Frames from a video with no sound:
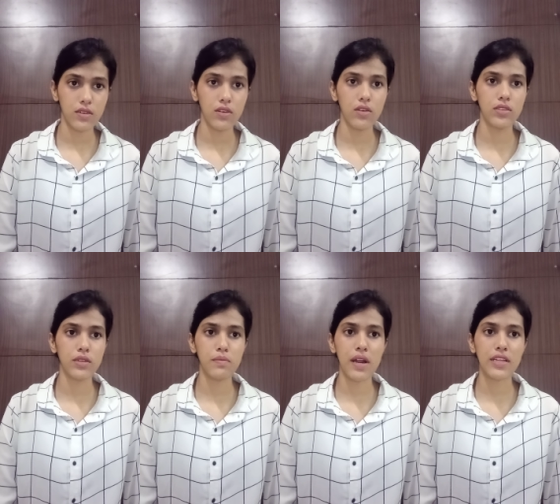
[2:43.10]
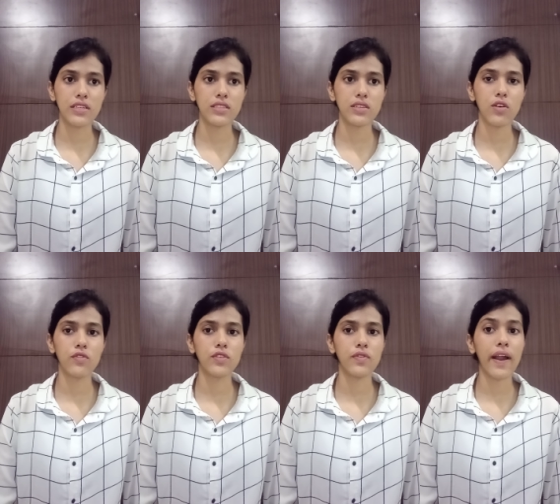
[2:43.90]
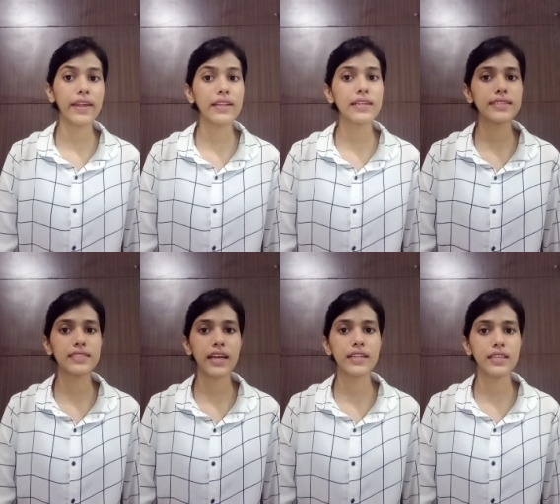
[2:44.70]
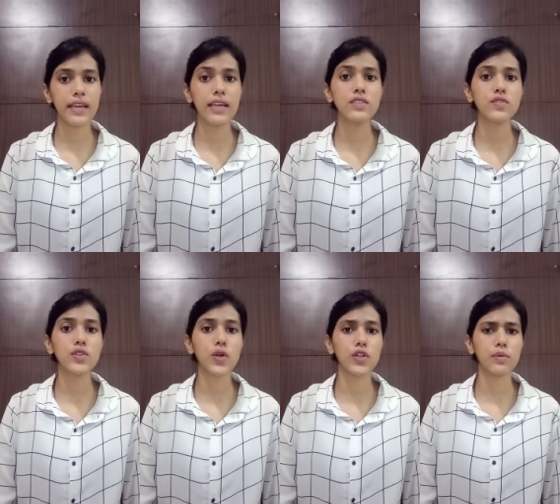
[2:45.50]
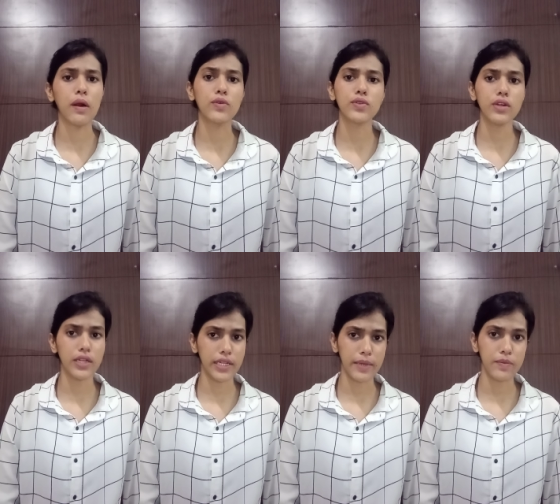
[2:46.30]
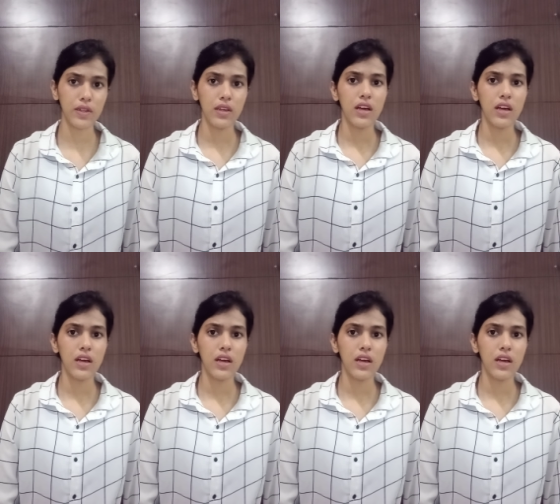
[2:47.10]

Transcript: on the merits of the finally decided case would not amount to contempt.